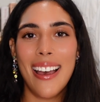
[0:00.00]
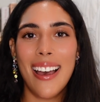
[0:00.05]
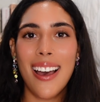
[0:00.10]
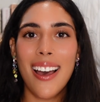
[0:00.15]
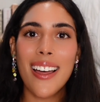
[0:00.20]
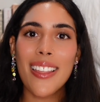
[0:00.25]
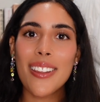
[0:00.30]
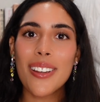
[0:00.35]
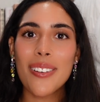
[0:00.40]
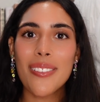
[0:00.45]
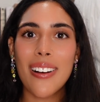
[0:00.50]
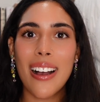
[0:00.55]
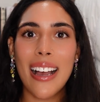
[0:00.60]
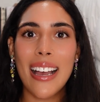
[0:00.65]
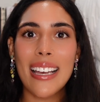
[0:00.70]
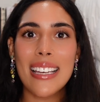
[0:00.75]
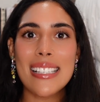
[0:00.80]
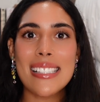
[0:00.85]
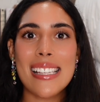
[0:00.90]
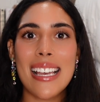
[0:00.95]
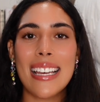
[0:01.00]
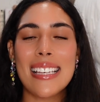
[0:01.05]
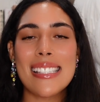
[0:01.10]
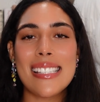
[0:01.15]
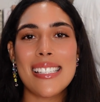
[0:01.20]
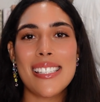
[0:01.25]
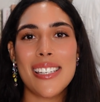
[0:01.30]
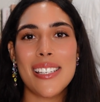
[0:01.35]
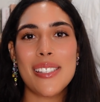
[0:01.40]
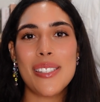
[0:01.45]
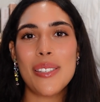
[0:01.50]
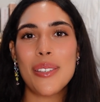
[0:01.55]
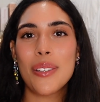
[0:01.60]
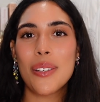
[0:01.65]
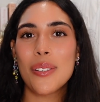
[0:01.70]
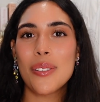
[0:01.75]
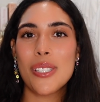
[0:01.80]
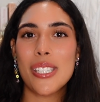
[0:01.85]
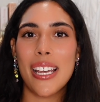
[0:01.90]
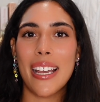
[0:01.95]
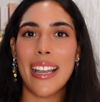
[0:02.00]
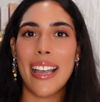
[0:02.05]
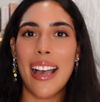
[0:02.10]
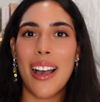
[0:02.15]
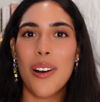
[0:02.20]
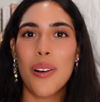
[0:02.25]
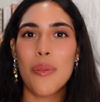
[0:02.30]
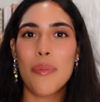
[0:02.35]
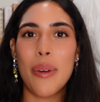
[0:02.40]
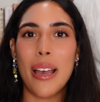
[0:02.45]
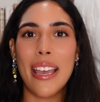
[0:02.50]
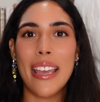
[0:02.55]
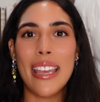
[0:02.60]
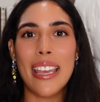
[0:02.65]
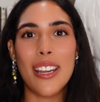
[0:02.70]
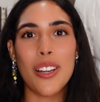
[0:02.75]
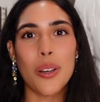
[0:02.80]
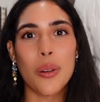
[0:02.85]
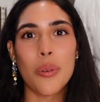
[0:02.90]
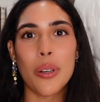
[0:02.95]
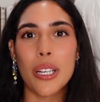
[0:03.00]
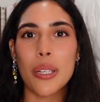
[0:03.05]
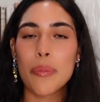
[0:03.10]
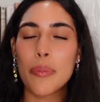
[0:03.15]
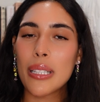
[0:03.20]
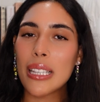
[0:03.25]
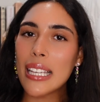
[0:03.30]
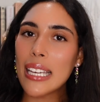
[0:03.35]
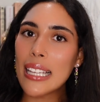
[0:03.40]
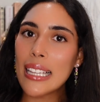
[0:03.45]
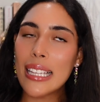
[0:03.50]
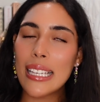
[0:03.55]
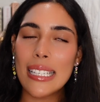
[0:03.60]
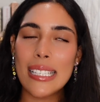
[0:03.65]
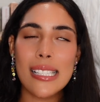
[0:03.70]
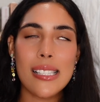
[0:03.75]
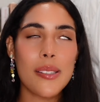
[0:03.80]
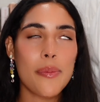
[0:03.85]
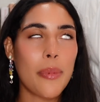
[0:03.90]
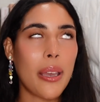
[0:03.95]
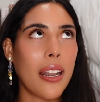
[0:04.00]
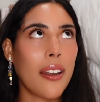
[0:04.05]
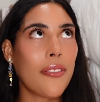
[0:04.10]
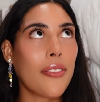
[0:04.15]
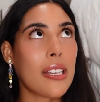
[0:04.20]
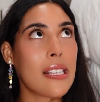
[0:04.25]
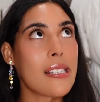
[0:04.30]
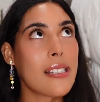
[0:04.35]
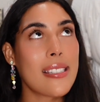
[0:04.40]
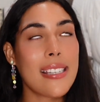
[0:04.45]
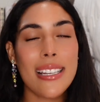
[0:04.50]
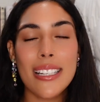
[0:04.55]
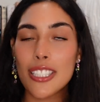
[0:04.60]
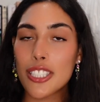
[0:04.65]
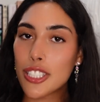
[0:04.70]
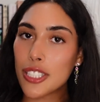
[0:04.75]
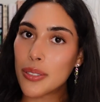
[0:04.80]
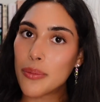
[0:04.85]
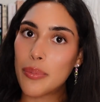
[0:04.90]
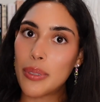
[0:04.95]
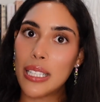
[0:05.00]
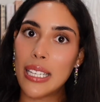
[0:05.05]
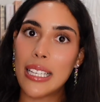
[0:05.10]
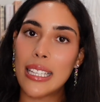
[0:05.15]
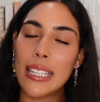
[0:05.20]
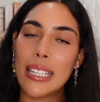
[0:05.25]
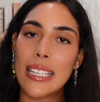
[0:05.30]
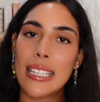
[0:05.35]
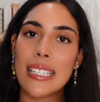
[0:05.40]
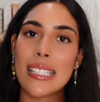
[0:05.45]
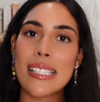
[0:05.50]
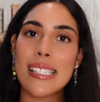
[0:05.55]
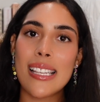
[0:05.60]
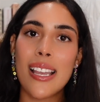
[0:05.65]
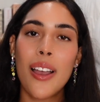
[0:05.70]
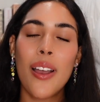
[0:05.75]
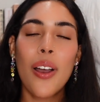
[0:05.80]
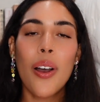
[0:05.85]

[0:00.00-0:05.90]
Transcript: Otherwise, I suggest you go check out my inner work playlist, manifestation playlist,